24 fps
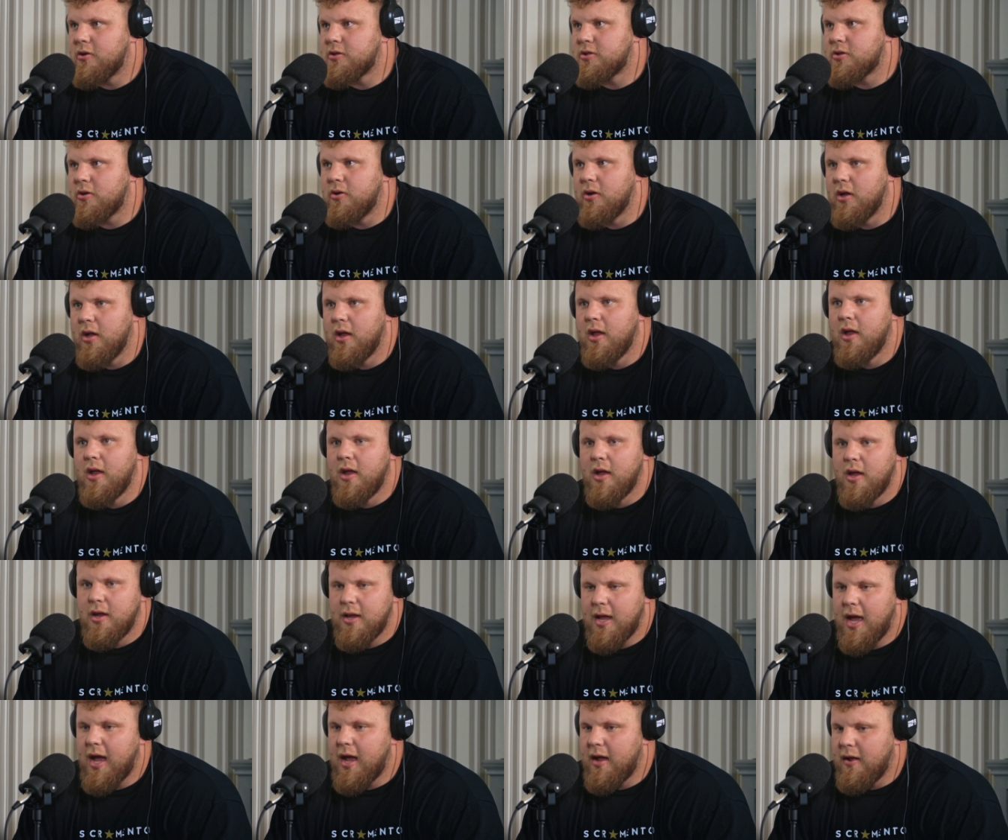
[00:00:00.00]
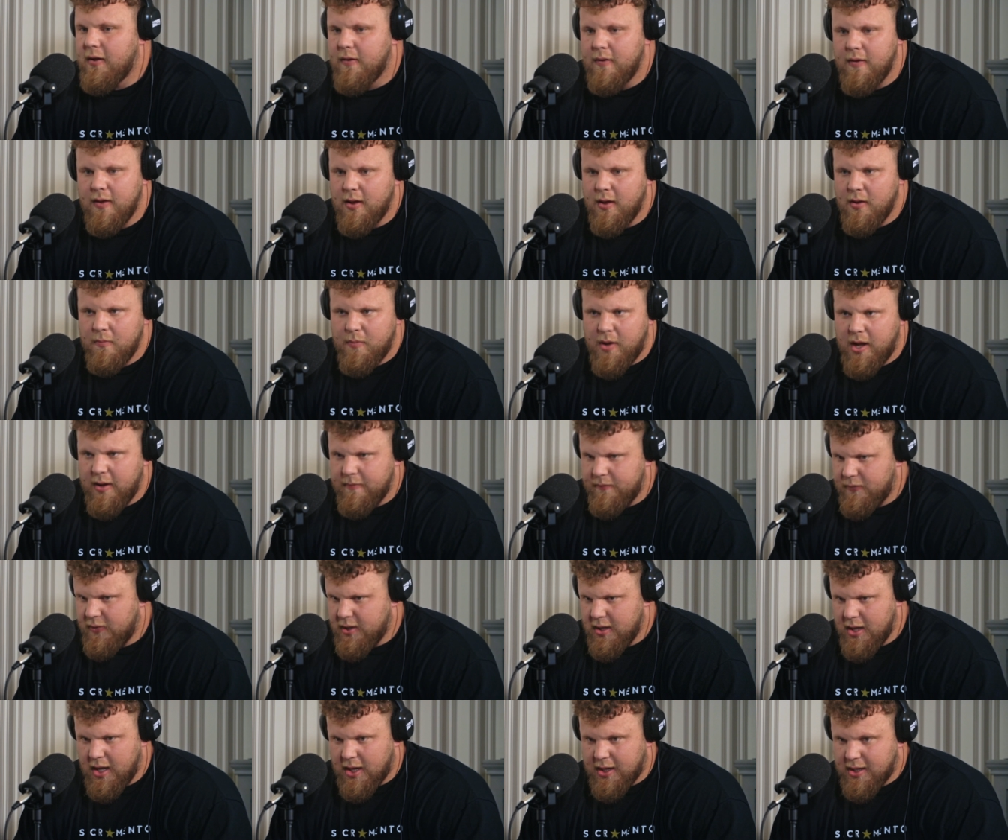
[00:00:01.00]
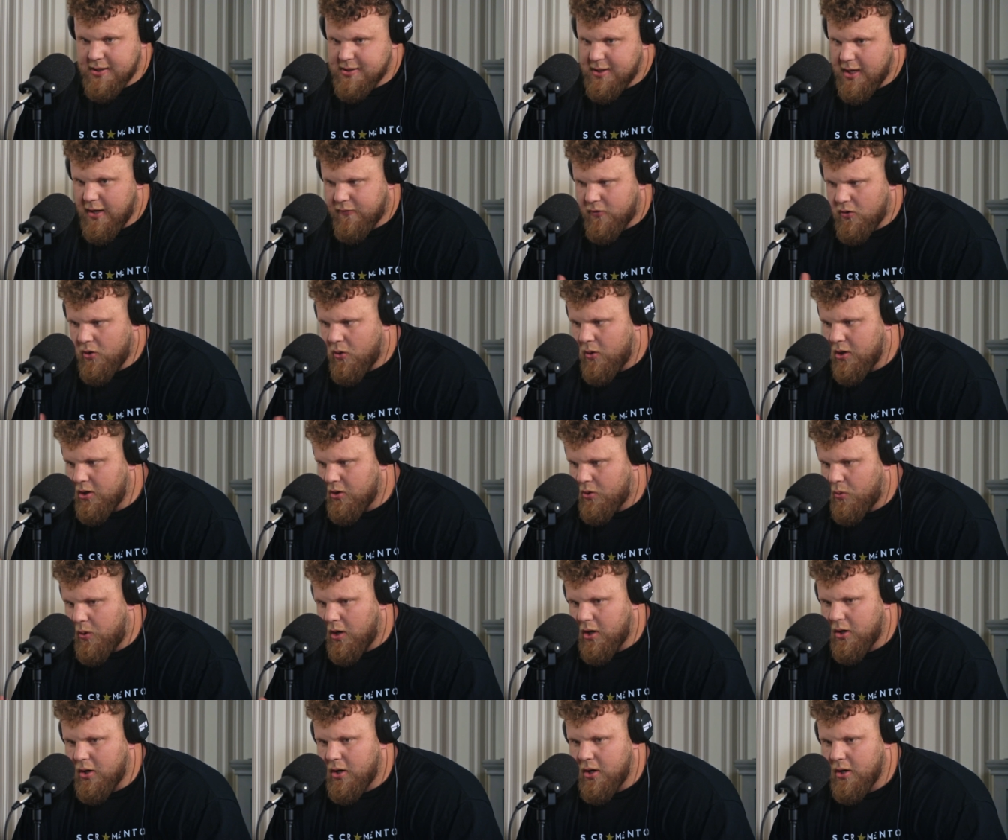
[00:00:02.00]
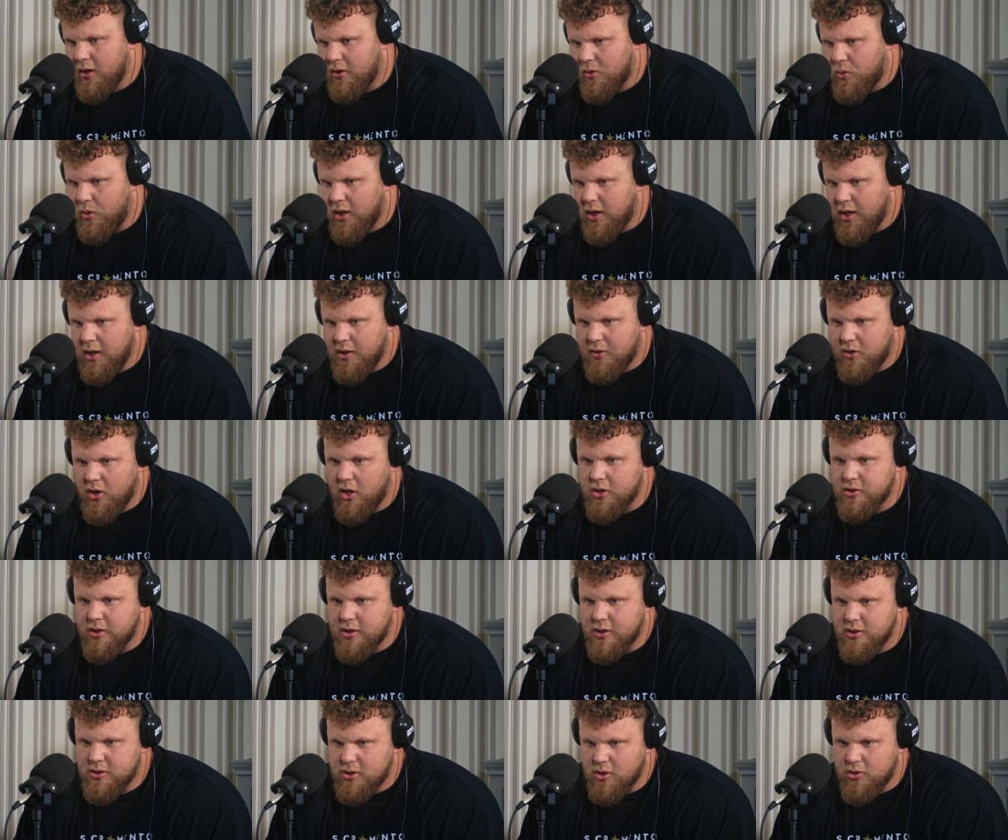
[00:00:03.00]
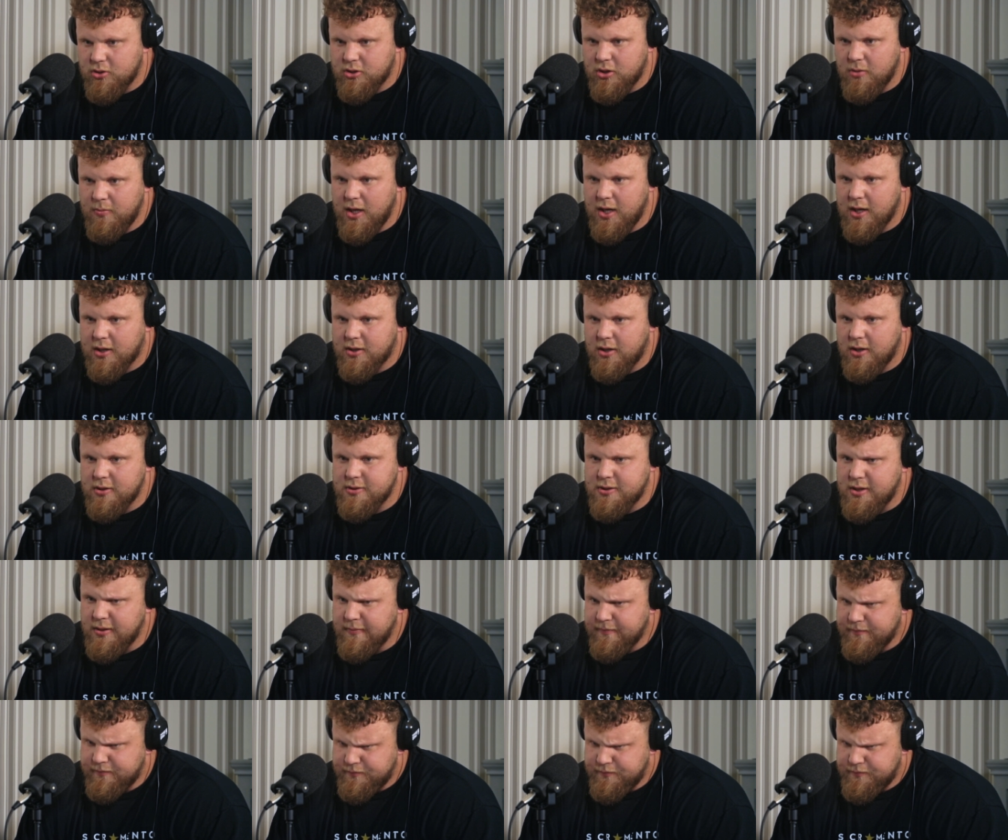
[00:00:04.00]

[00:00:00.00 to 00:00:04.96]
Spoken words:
So yeah, but like I said, I've grown quickly because of the social media, because